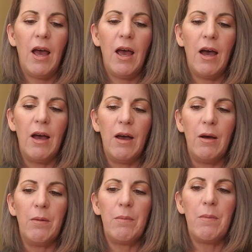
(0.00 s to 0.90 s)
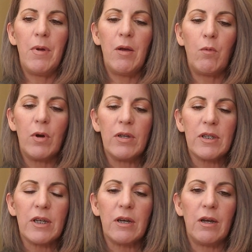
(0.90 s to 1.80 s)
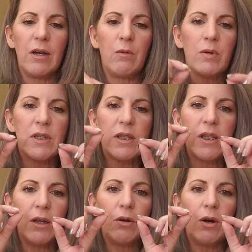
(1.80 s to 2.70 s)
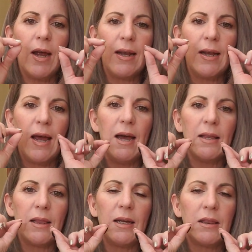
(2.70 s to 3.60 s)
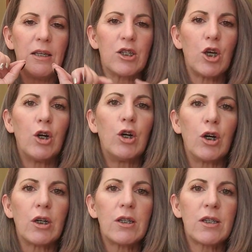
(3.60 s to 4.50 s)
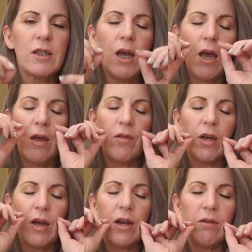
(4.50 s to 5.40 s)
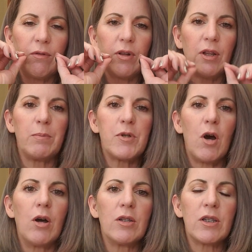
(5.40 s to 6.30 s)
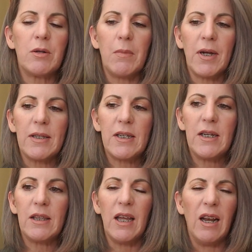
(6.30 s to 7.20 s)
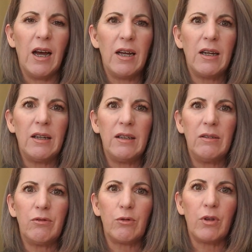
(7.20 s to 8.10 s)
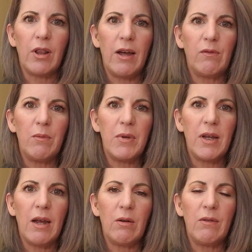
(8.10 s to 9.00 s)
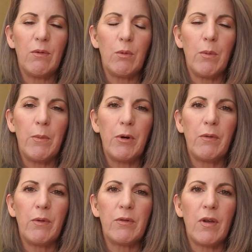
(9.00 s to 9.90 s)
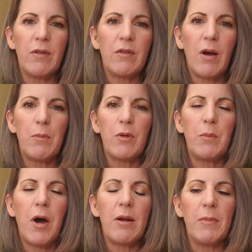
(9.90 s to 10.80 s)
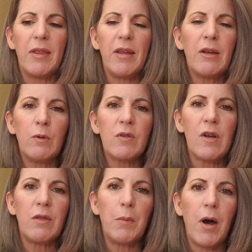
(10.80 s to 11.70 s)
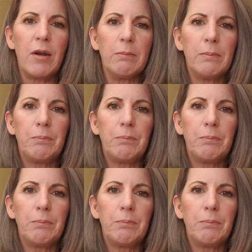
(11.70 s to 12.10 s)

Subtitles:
it was thinner and it had like these hooks that kind of clipped onto my teeth, and I, for the life of me, can't even remember if it was on the top or the bottom. I think it was on the bottom.